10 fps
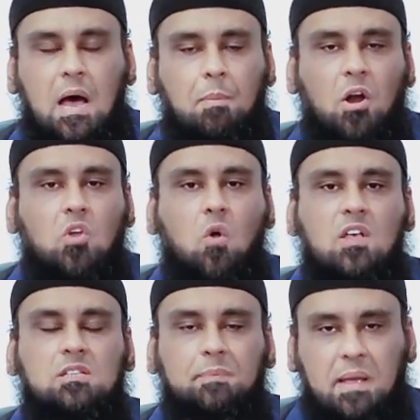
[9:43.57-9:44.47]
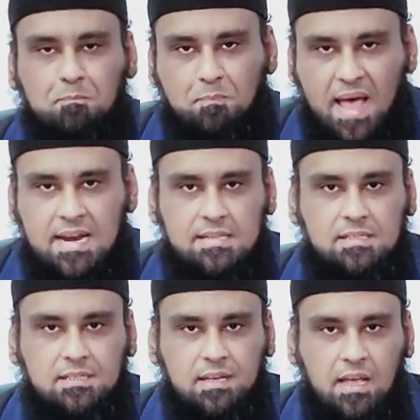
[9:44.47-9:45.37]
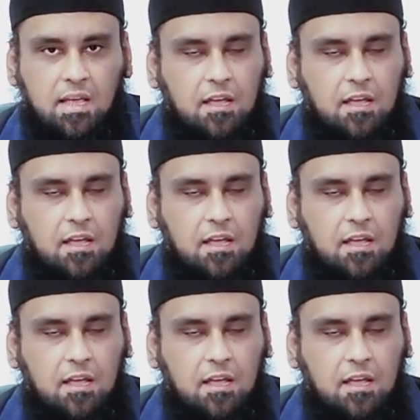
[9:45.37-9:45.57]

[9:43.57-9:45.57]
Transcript: about cosmic balance.